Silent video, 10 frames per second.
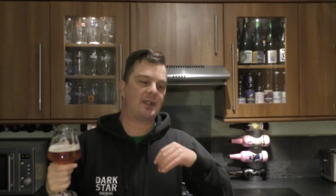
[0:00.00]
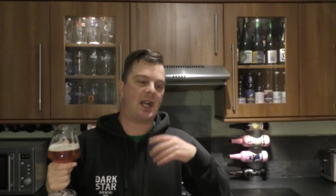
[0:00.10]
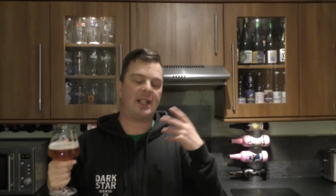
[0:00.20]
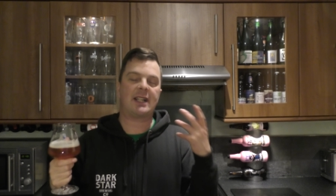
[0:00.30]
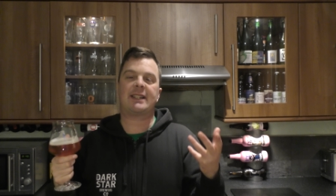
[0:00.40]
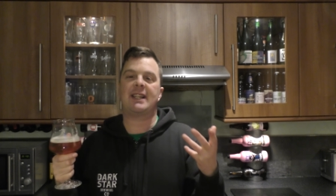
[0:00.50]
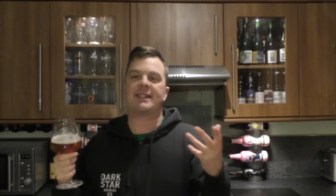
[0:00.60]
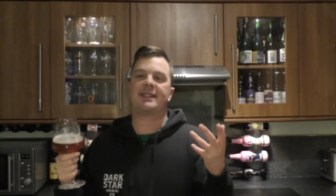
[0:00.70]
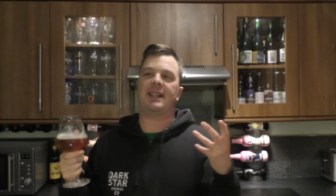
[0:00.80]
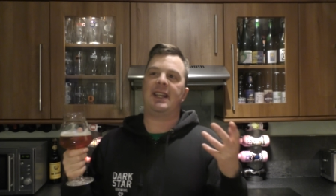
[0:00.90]
I like
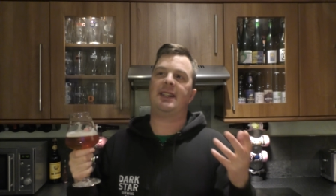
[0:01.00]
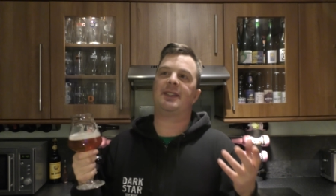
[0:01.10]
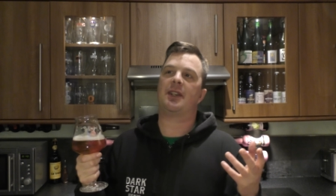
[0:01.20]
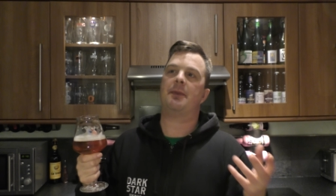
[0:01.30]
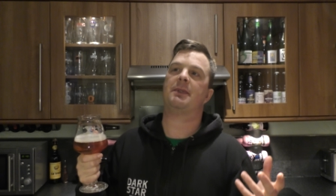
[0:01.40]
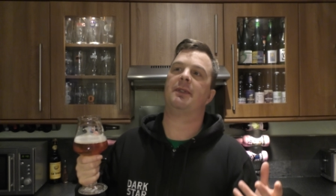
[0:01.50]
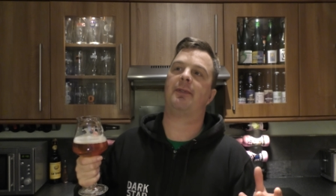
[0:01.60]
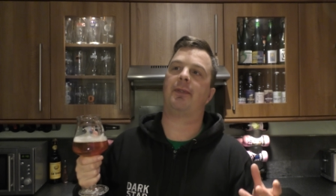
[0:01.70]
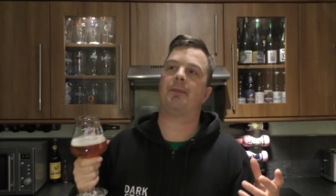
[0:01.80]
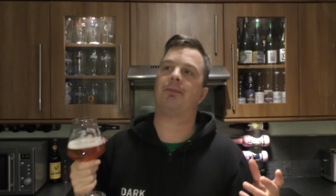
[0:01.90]
this in terms
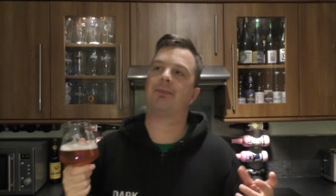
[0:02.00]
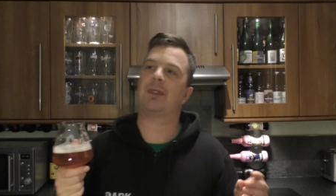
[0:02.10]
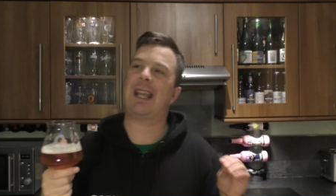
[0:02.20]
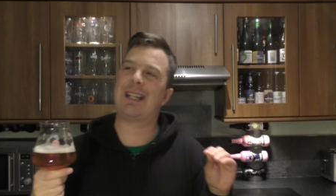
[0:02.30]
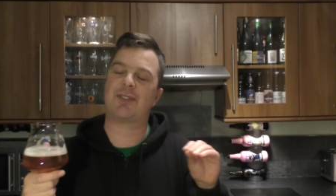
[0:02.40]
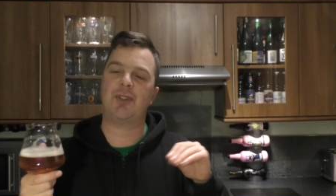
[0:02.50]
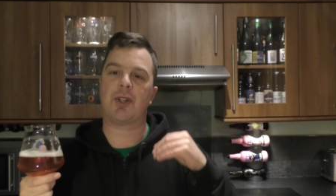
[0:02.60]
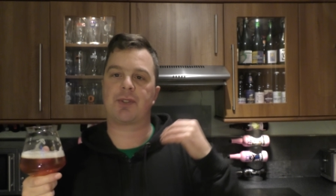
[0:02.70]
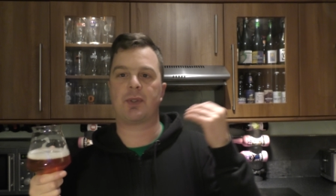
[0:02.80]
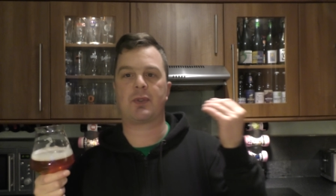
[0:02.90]
of it's
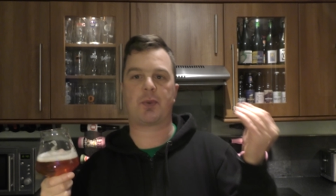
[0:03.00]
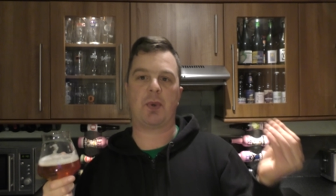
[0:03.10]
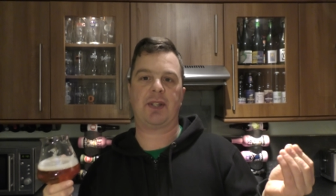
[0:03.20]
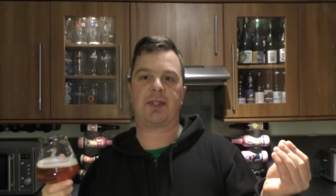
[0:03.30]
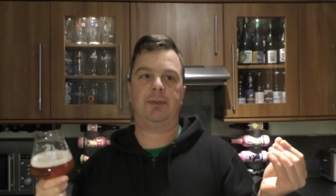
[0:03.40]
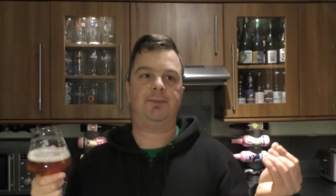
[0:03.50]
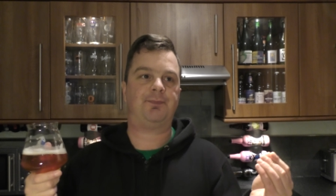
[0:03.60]
not so sweet.